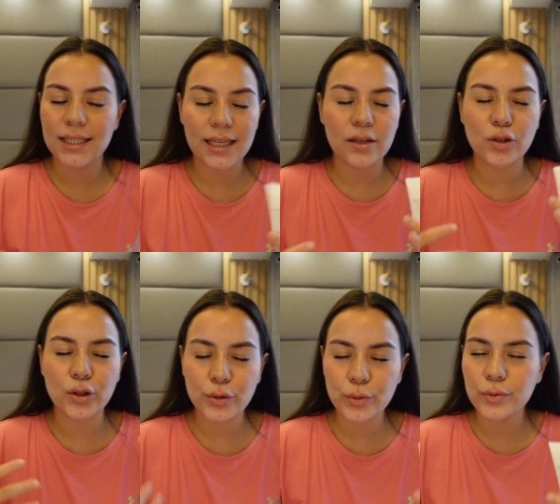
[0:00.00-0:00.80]
It's like a
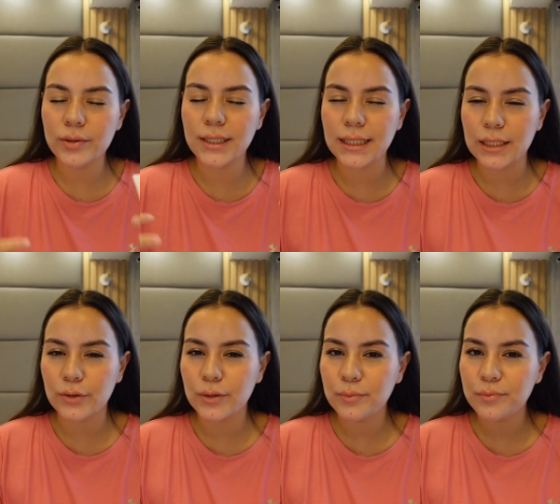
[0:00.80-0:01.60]
true
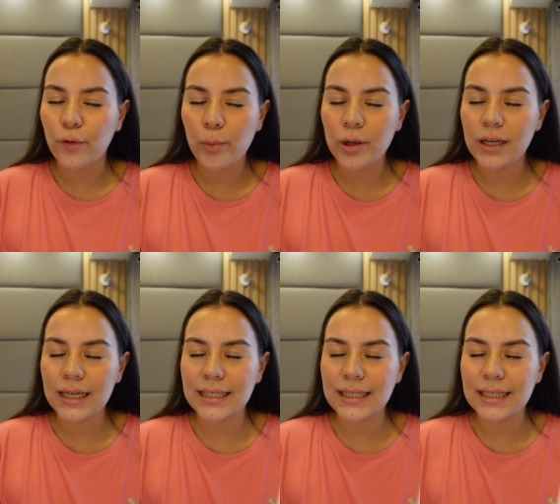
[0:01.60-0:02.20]
serum. Formula